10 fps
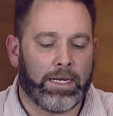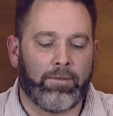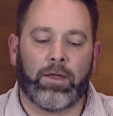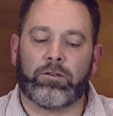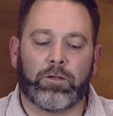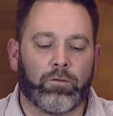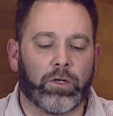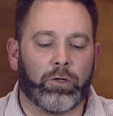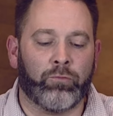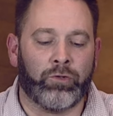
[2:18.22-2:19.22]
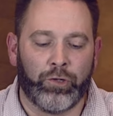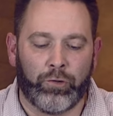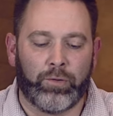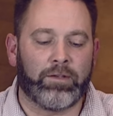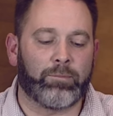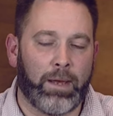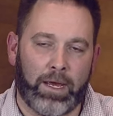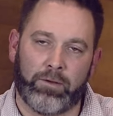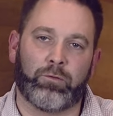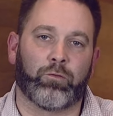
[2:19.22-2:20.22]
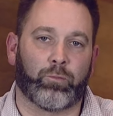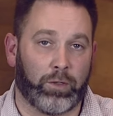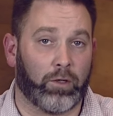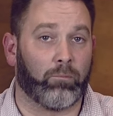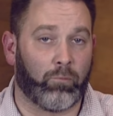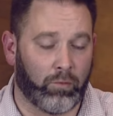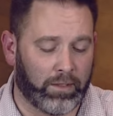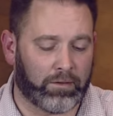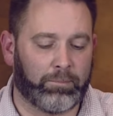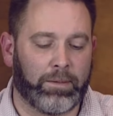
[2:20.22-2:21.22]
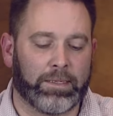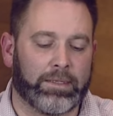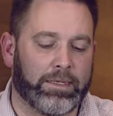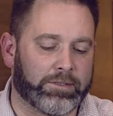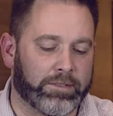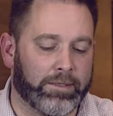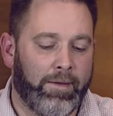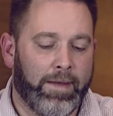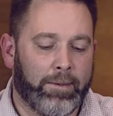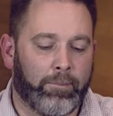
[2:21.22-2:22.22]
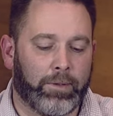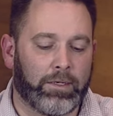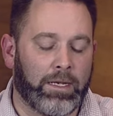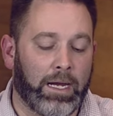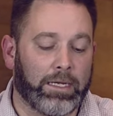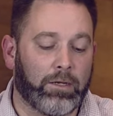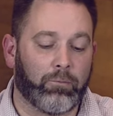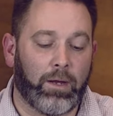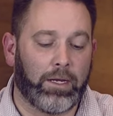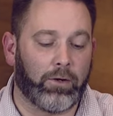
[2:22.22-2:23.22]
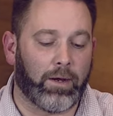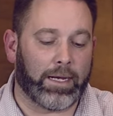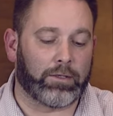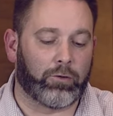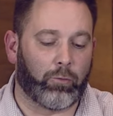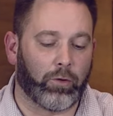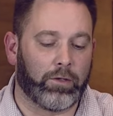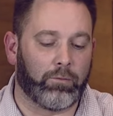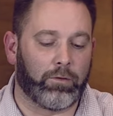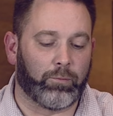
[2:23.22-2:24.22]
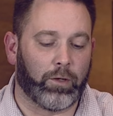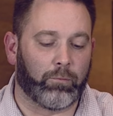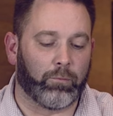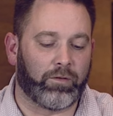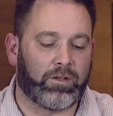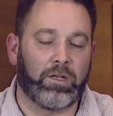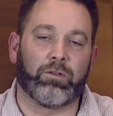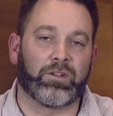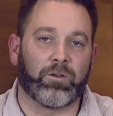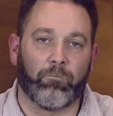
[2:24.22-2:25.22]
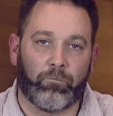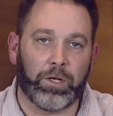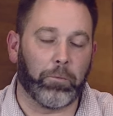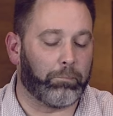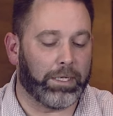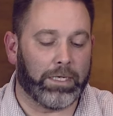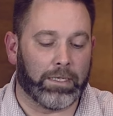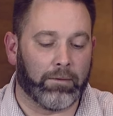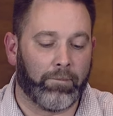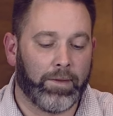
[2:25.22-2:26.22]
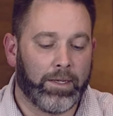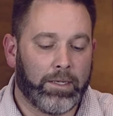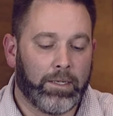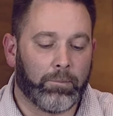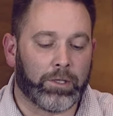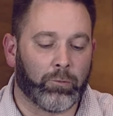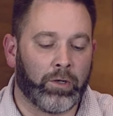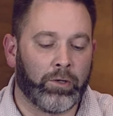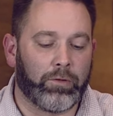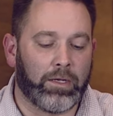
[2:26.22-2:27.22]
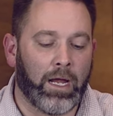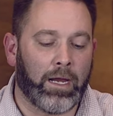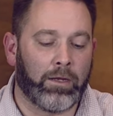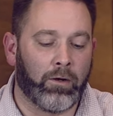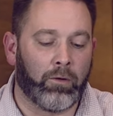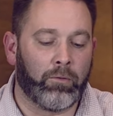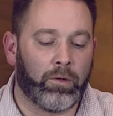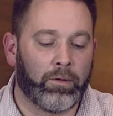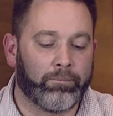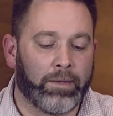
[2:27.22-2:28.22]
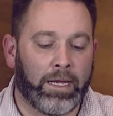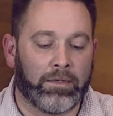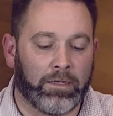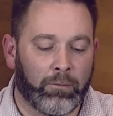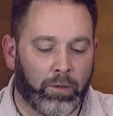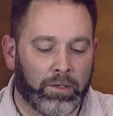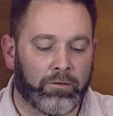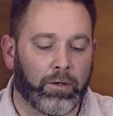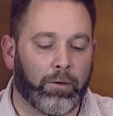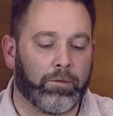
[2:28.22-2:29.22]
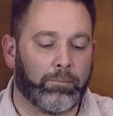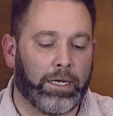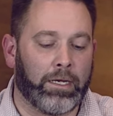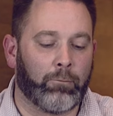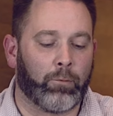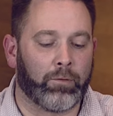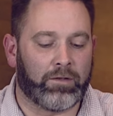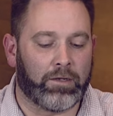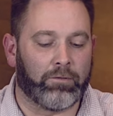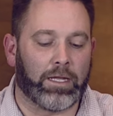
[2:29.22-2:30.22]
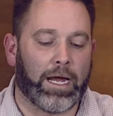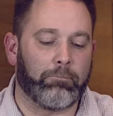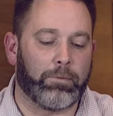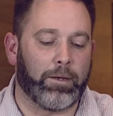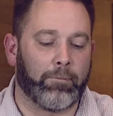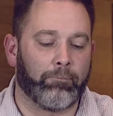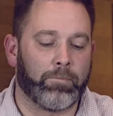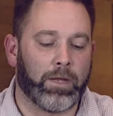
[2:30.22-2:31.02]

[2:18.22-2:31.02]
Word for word: And that servant who knew his master's will, more expectation, but did not get ready or act according to his will, will receive a severe beating. But the one who did not know and did what deserved a beating will receive a light beating.